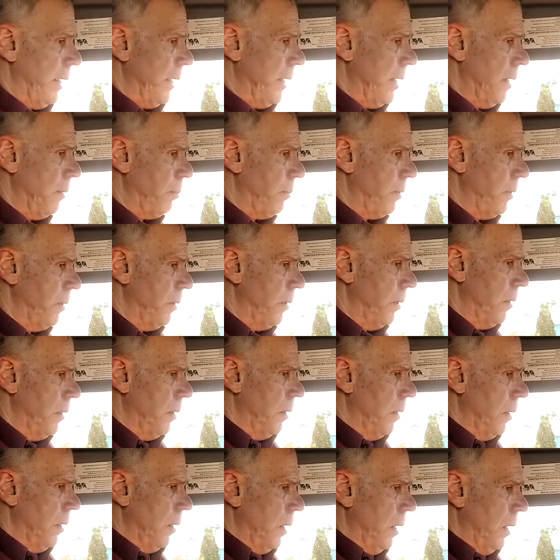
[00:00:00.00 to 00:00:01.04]
app,
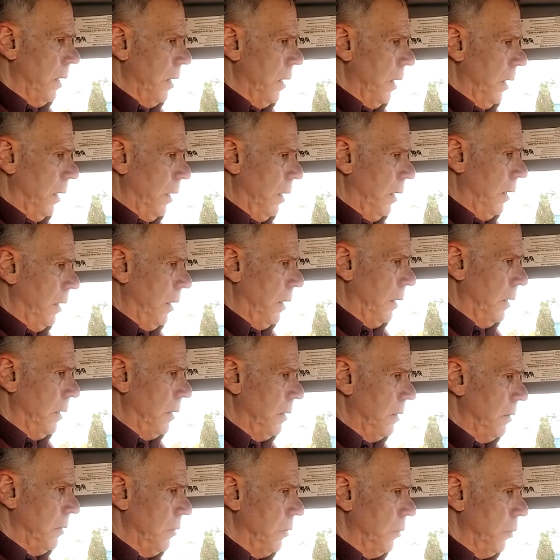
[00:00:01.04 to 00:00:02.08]

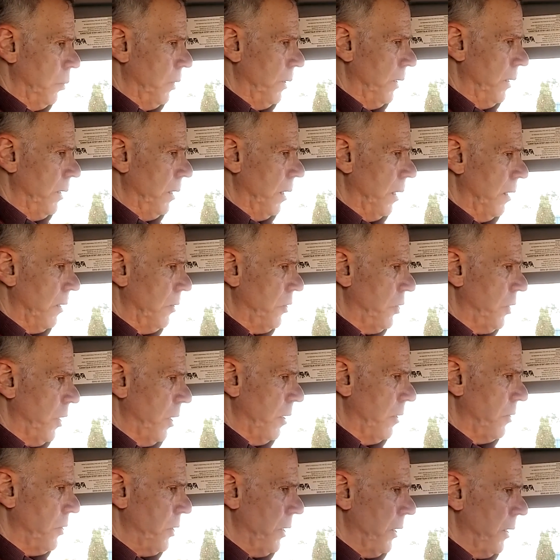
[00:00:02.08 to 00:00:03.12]
and we are
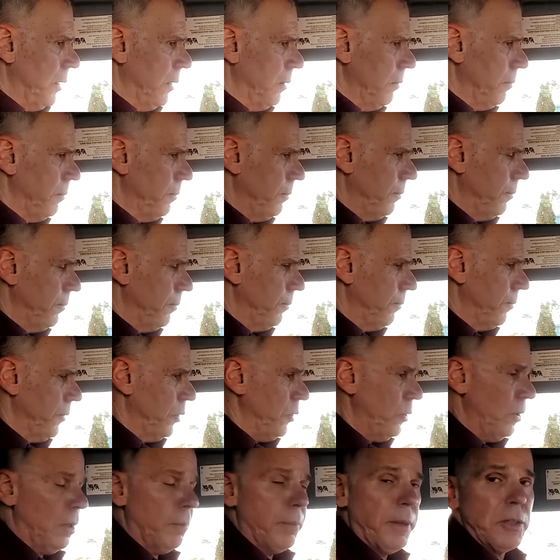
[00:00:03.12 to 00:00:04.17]
charging.
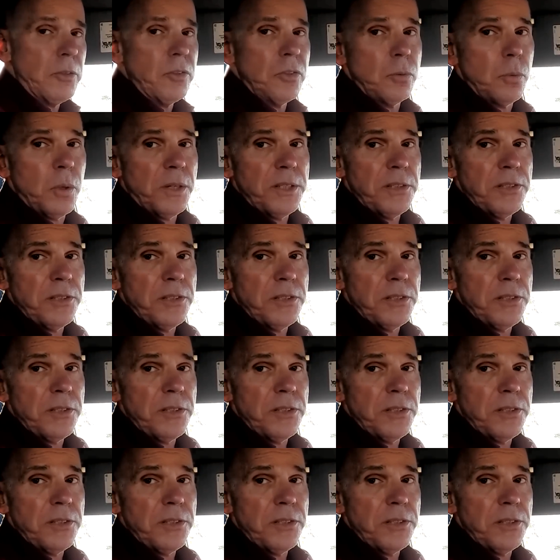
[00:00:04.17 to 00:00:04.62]
Took about 20